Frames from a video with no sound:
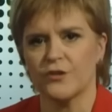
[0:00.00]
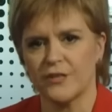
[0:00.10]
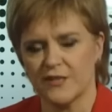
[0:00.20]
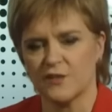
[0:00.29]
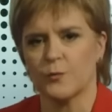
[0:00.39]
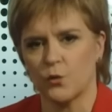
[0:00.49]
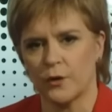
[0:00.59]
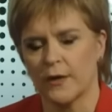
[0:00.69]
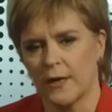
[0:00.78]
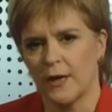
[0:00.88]
I want to
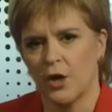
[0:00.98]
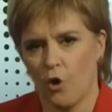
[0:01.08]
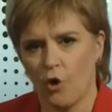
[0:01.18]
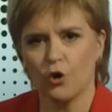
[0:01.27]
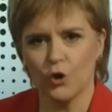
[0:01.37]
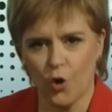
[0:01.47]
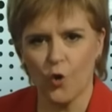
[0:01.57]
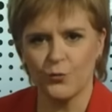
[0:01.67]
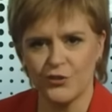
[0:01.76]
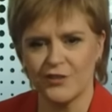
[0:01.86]
explore all
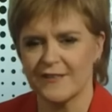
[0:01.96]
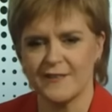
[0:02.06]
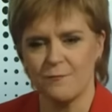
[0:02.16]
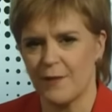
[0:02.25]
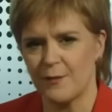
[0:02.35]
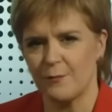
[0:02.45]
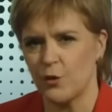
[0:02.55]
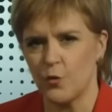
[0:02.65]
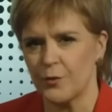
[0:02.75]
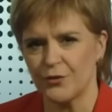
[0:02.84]
options that might
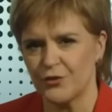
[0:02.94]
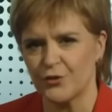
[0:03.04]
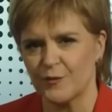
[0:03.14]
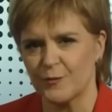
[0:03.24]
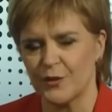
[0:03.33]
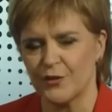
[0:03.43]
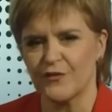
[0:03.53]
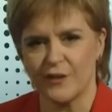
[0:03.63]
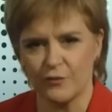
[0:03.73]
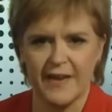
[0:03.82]
be open to us
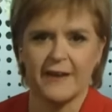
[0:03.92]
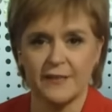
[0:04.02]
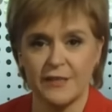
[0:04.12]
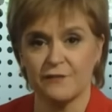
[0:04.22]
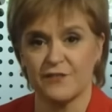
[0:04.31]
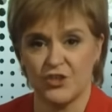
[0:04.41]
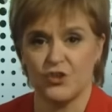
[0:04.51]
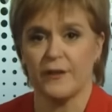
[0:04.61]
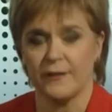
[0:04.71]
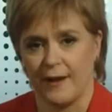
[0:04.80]
because the alternative to
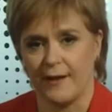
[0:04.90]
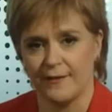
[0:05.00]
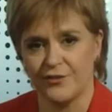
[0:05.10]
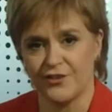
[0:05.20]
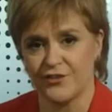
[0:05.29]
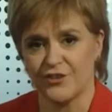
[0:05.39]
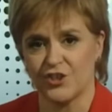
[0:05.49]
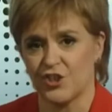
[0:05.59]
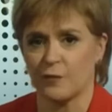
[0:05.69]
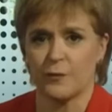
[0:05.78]
doing that is just
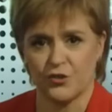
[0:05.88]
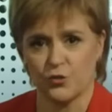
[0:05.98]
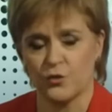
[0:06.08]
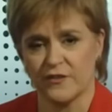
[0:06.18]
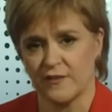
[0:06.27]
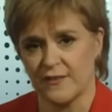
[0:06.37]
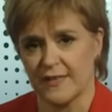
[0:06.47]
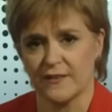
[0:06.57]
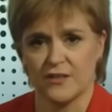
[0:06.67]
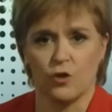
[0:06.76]
to shrug my shoulders and
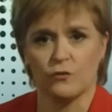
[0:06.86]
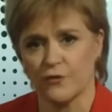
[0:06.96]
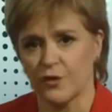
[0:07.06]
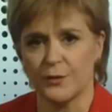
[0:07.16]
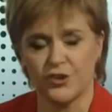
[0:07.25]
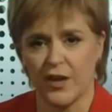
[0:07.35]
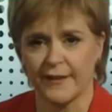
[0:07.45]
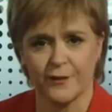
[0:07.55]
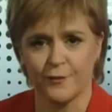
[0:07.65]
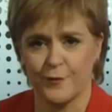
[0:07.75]
say that Scotland's going to be
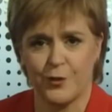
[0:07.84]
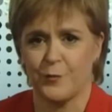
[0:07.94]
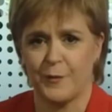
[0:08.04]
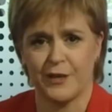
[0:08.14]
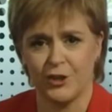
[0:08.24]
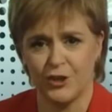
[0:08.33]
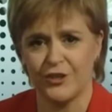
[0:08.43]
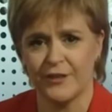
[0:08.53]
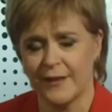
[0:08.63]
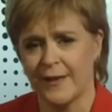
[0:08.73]
dragged out of the European
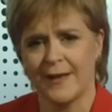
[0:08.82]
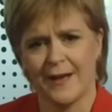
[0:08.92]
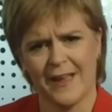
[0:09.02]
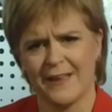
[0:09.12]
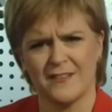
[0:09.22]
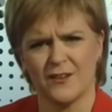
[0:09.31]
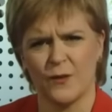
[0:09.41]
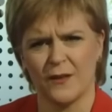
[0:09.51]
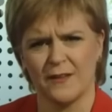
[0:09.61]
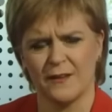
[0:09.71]
Union against
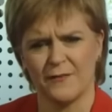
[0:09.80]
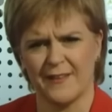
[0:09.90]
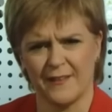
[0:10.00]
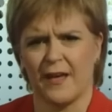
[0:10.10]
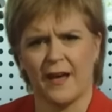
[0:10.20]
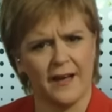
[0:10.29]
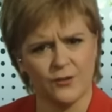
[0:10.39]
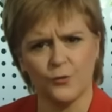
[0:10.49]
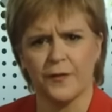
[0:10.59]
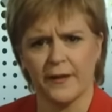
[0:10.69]
our will. And if I did that,
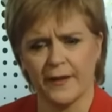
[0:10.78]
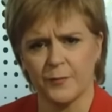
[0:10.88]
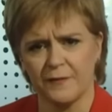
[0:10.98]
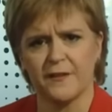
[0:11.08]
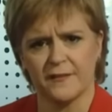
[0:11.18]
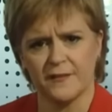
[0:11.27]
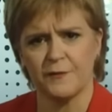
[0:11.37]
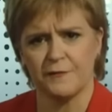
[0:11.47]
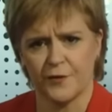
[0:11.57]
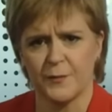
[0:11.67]
I don't think I'd be fit
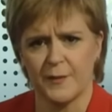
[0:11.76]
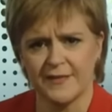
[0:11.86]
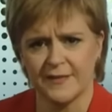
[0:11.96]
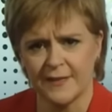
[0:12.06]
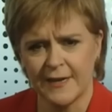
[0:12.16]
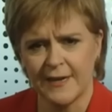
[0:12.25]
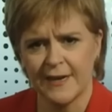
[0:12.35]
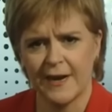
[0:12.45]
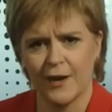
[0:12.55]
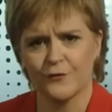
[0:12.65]
to be First Minister
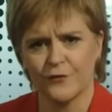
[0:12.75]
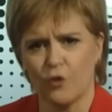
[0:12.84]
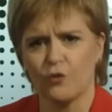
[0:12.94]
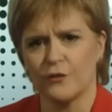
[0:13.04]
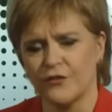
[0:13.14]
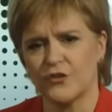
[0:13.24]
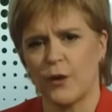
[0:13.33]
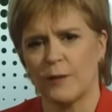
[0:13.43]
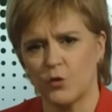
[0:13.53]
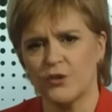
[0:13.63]
uh, of Scotland.
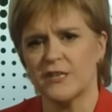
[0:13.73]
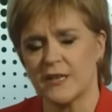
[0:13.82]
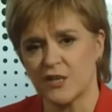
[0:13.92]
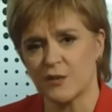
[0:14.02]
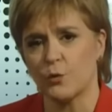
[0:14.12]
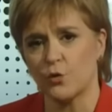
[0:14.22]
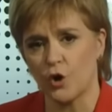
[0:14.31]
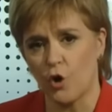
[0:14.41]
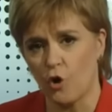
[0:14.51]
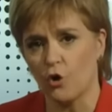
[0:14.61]
So I'm going to
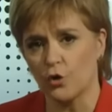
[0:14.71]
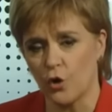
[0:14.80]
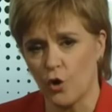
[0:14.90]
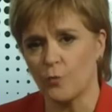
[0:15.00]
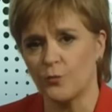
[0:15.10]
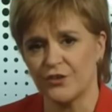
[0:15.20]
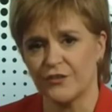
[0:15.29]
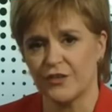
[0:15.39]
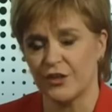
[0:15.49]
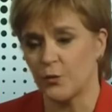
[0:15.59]
explore all options.